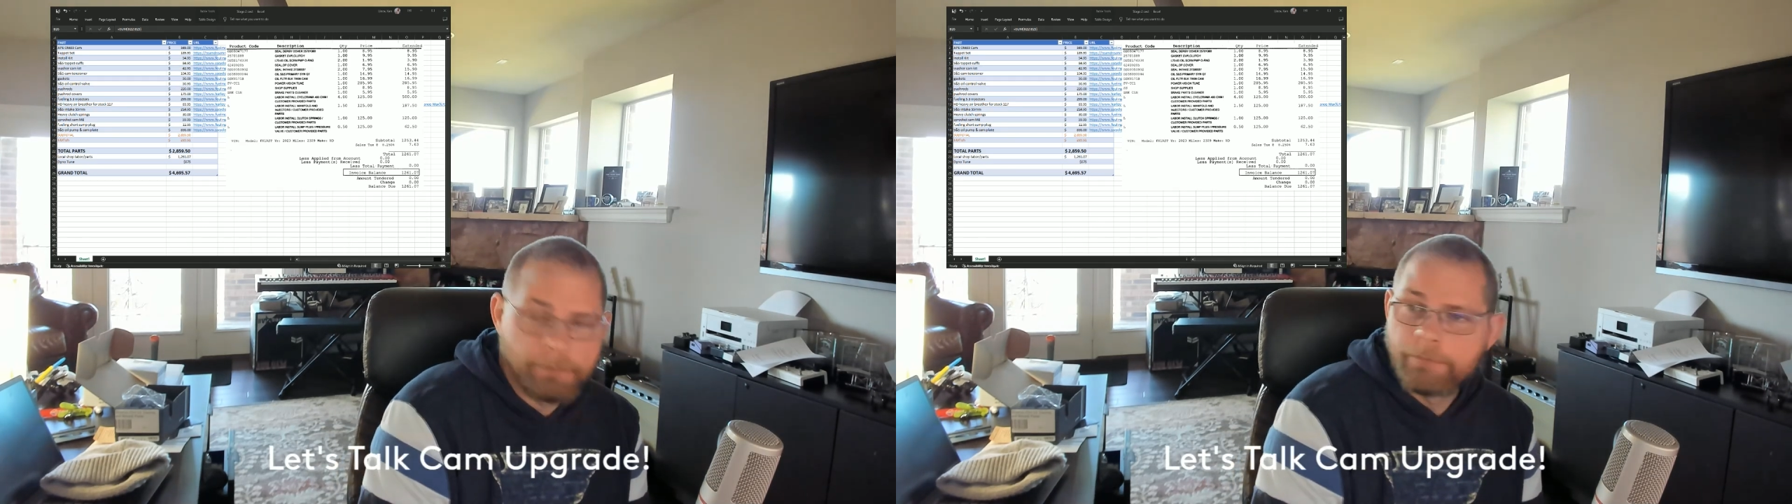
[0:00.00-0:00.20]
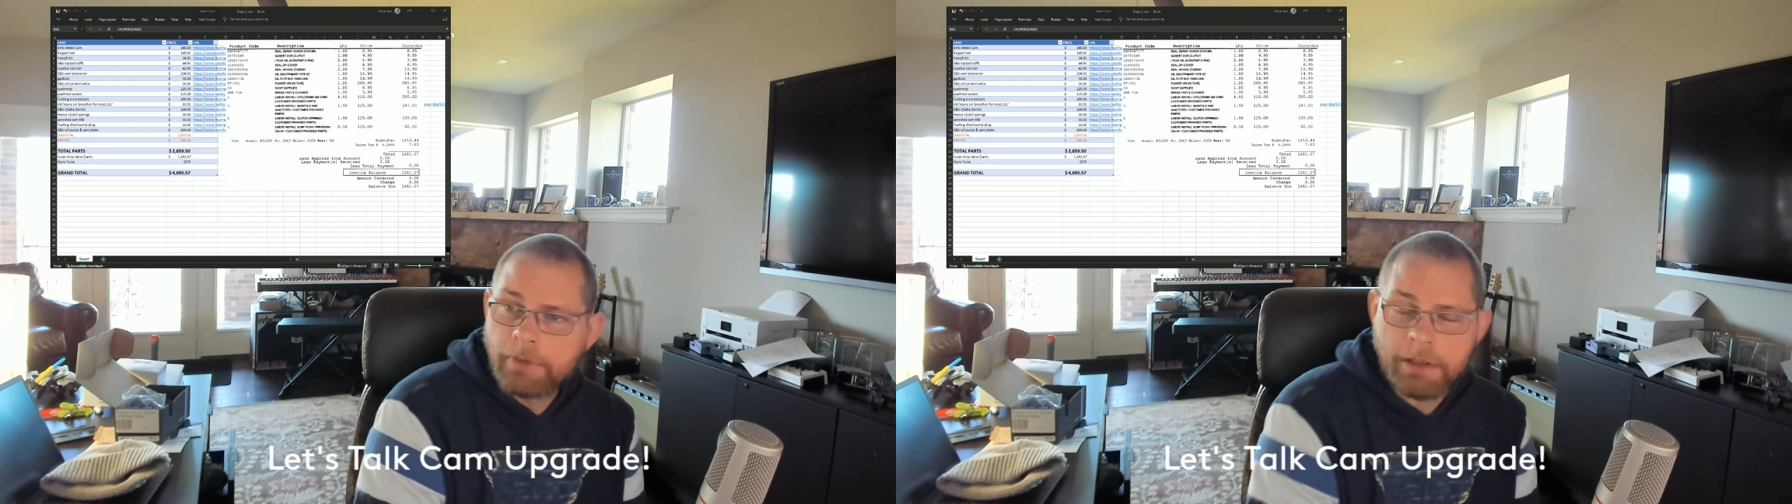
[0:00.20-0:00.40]

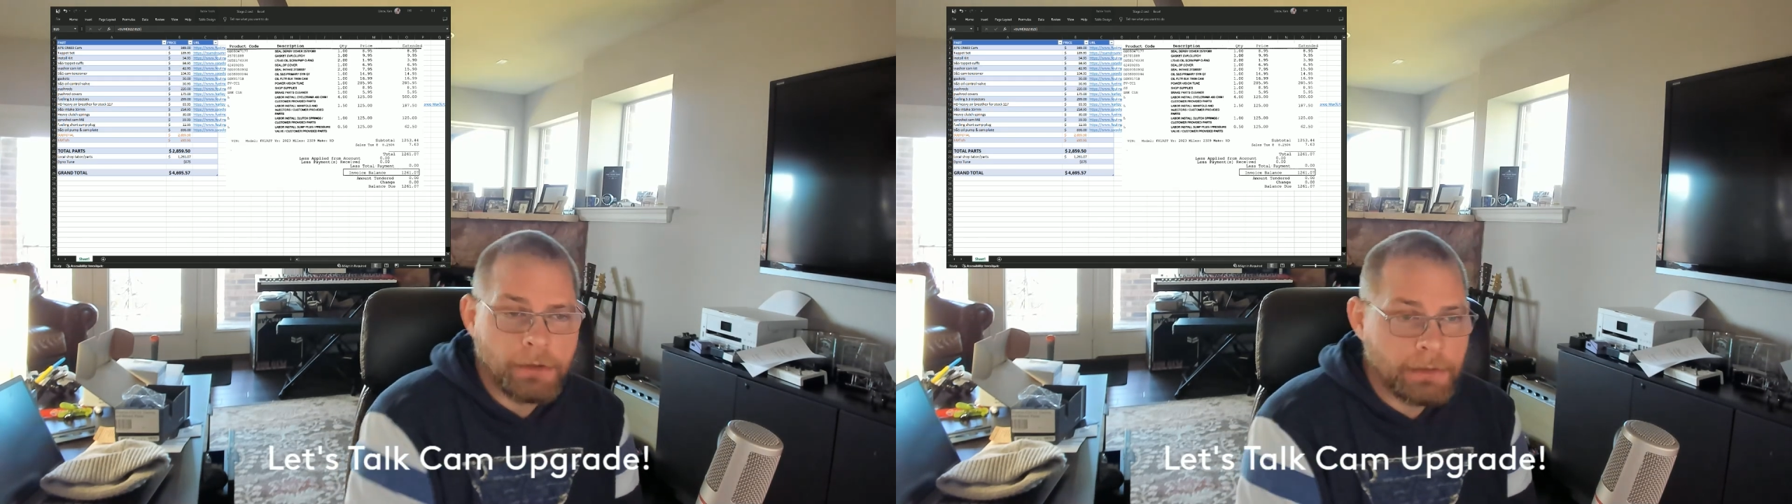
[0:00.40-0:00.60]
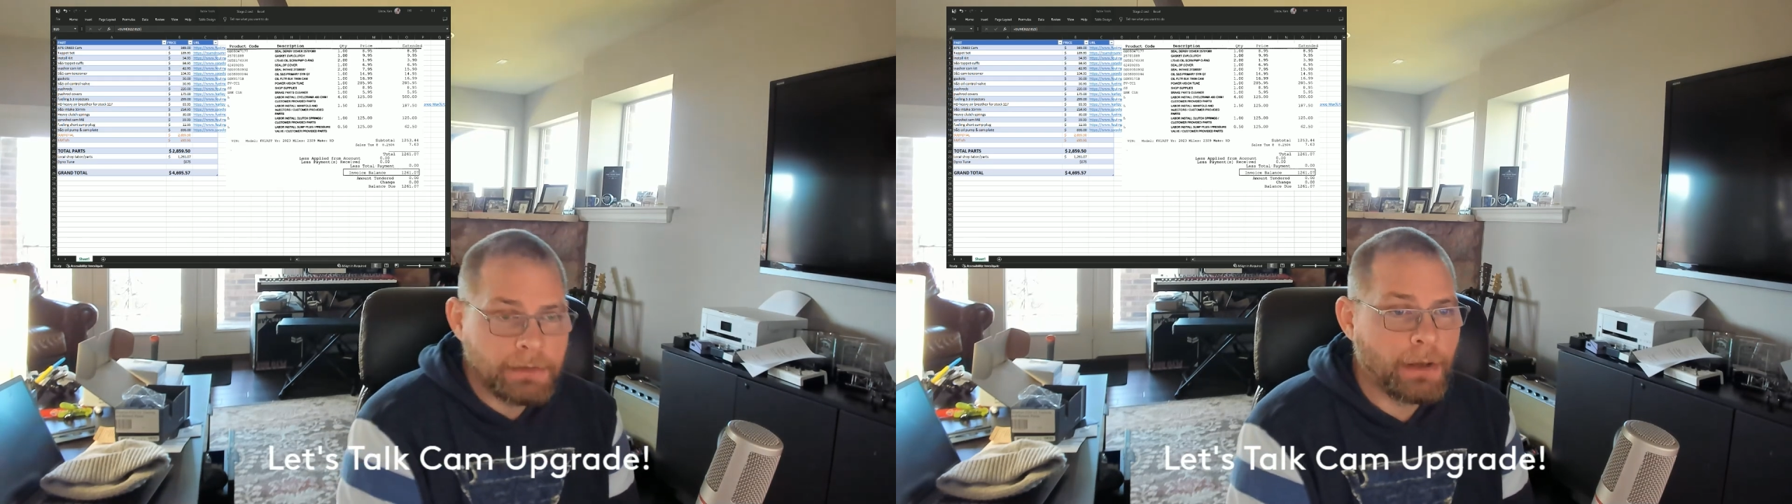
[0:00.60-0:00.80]
like you
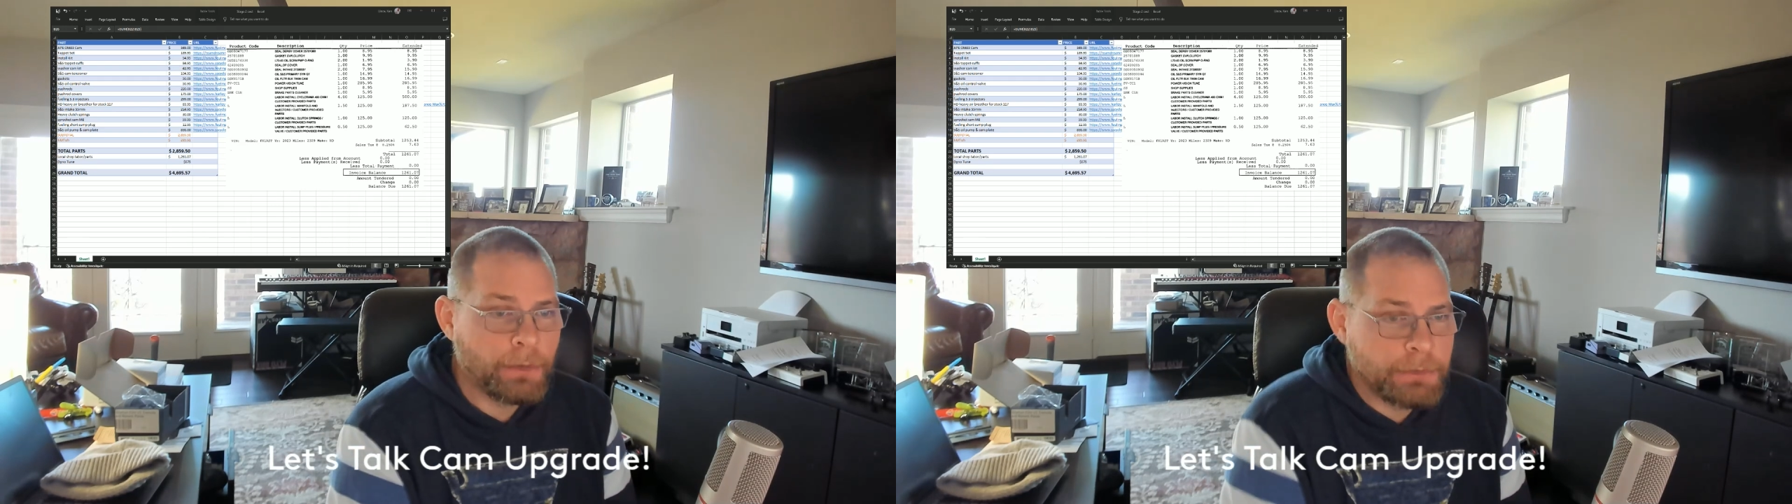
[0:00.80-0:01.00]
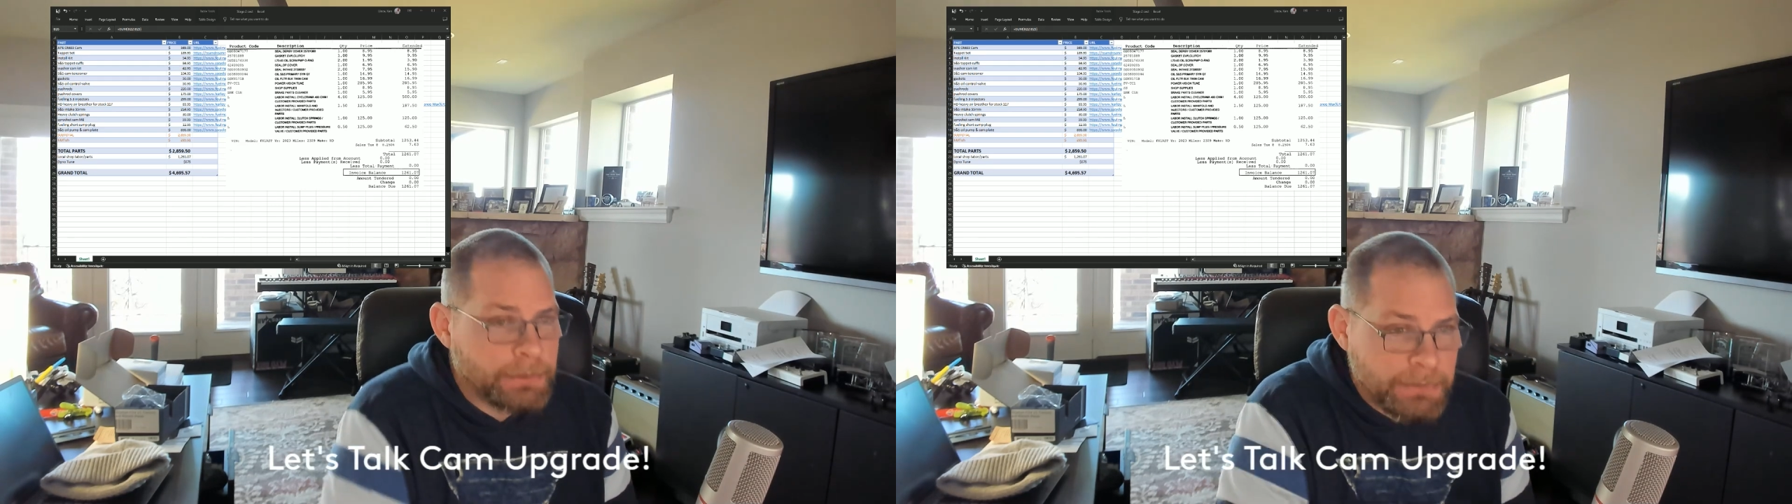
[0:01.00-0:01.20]
could tell
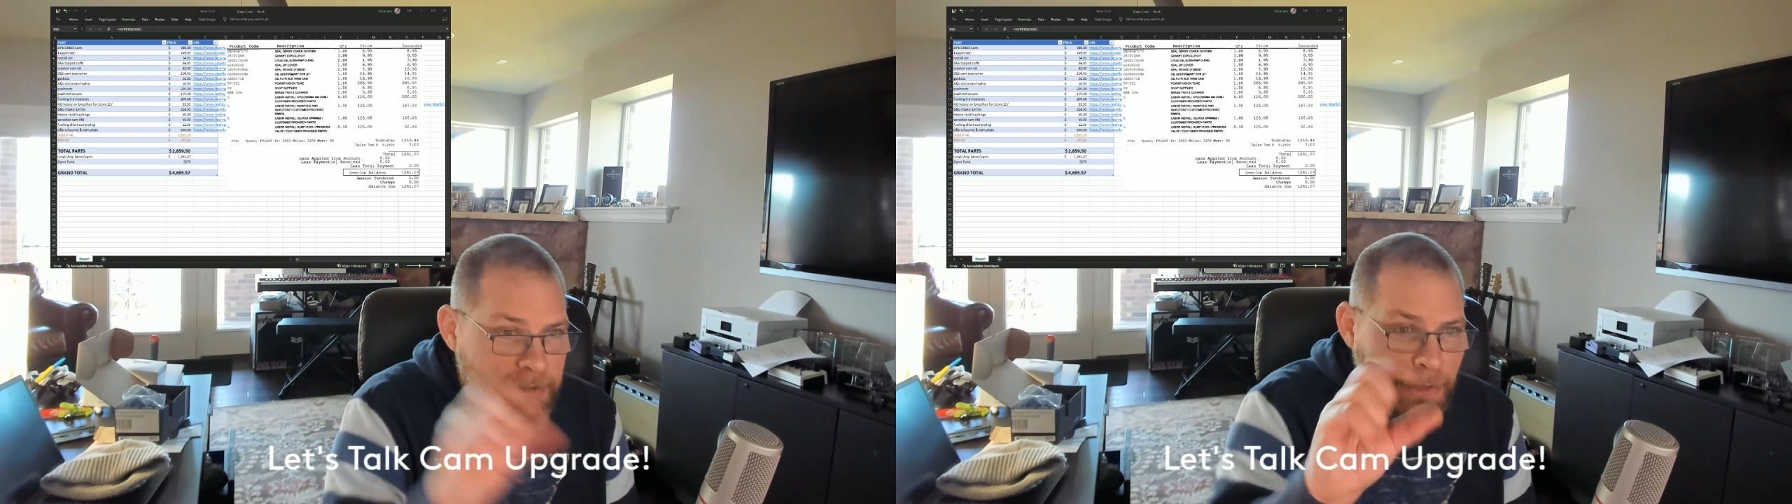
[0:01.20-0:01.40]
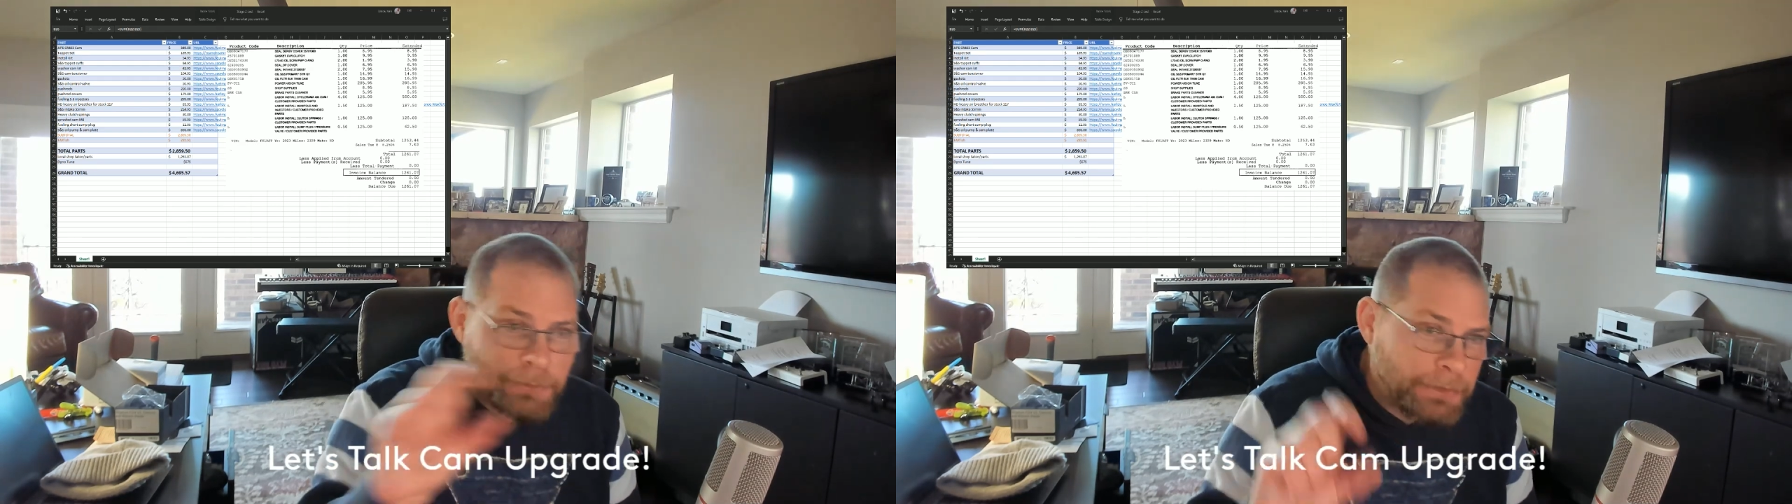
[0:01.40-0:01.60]
there was some
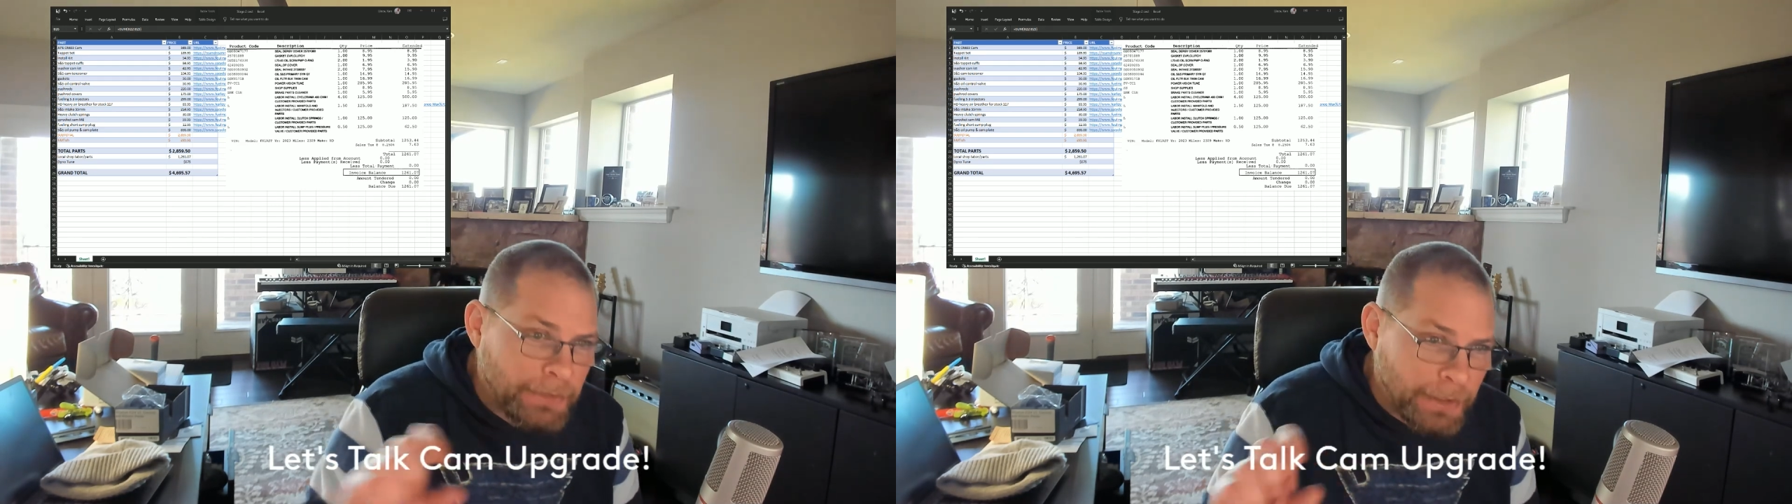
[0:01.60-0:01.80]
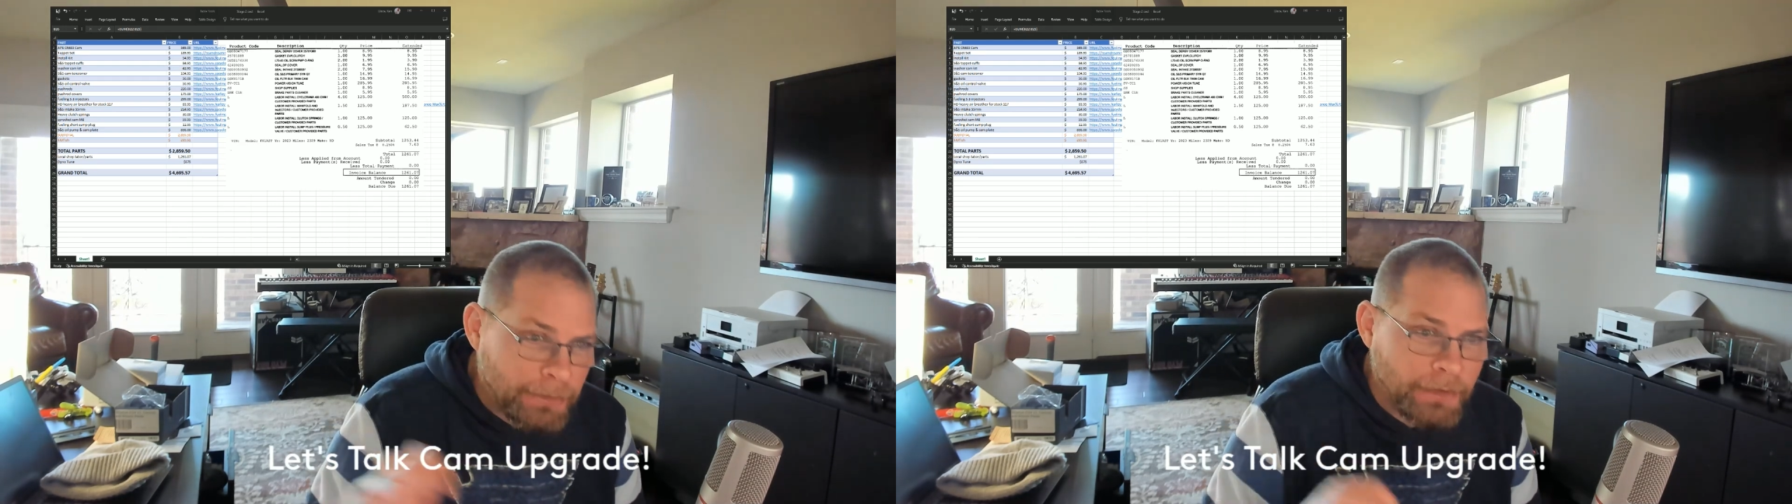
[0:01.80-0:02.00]
cells in there